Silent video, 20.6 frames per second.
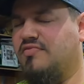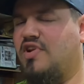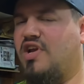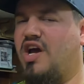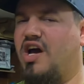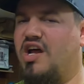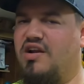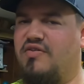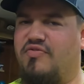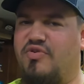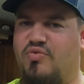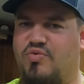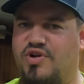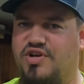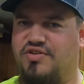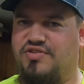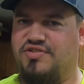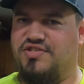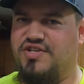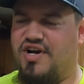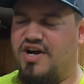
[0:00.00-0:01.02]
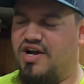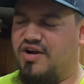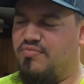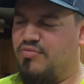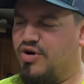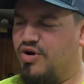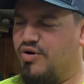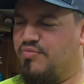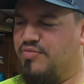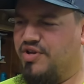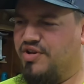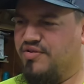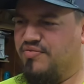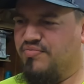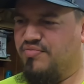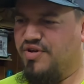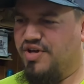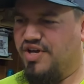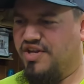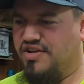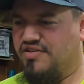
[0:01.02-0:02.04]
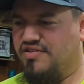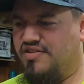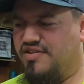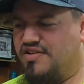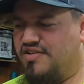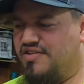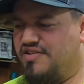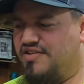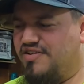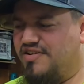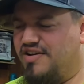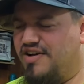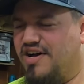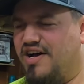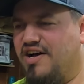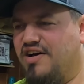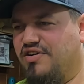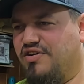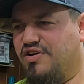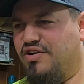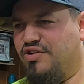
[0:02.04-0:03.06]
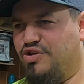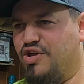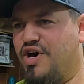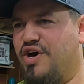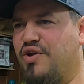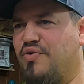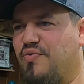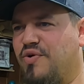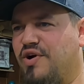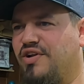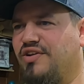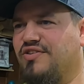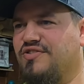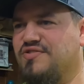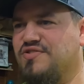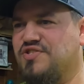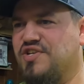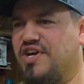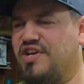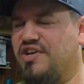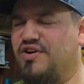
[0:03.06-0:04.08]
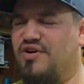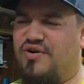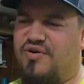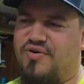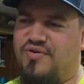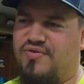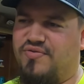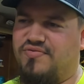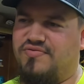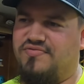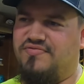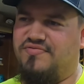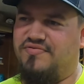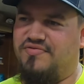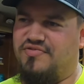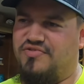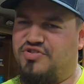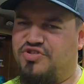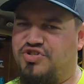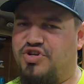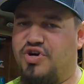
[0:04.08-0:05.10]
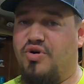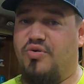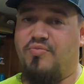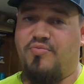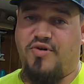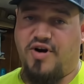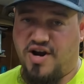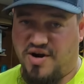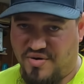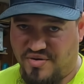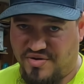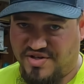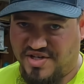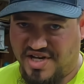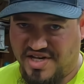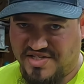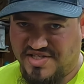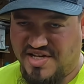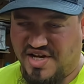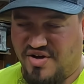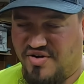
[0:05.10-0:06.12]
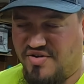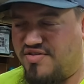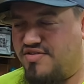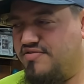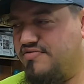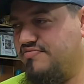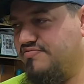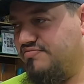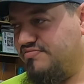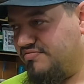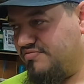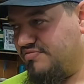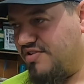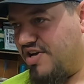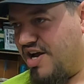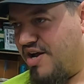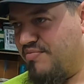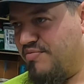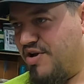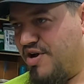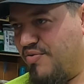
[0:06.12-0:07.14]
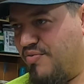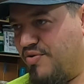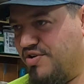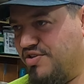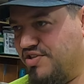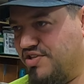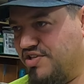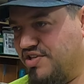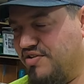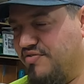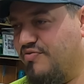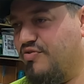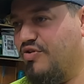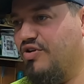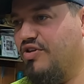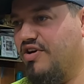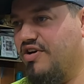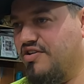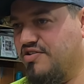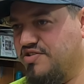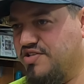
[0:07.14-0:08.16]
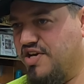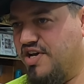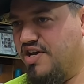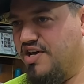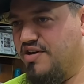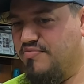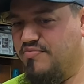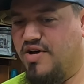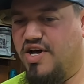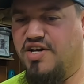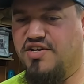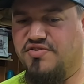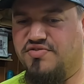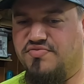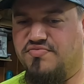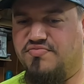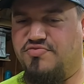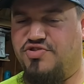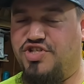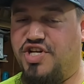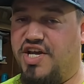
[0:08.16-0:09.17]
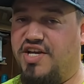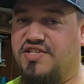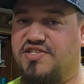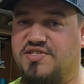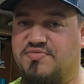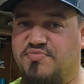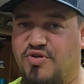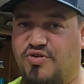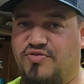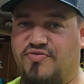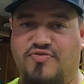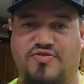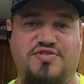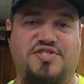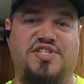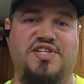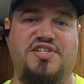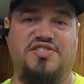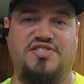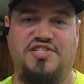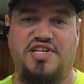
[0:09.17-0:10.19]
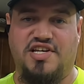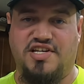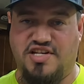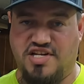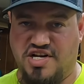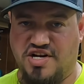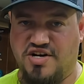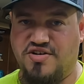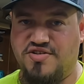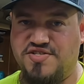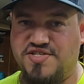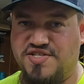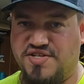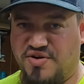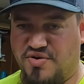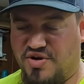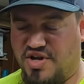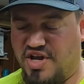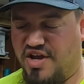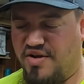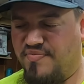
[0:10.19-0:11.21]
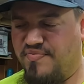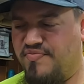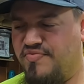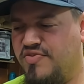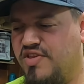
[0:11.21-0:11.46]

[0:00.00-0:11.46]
Kind of a real talk moment, but a lot of welders I know don't prioritize health. I'm not one that did for a long time. I chain smoked for 16 years, okay?